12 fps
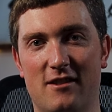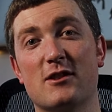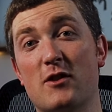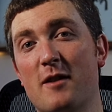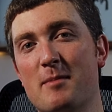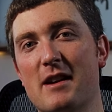
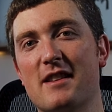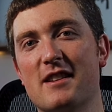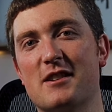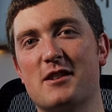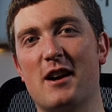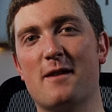So I've been in
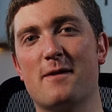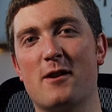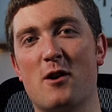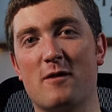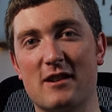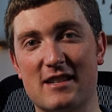this chair for
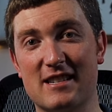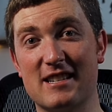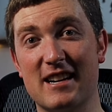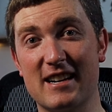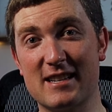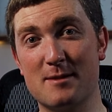over
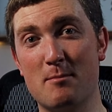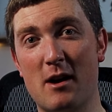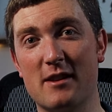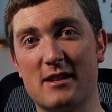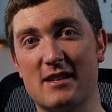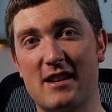6
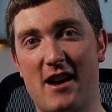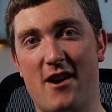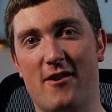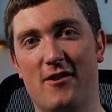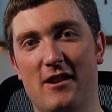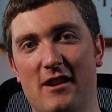months now,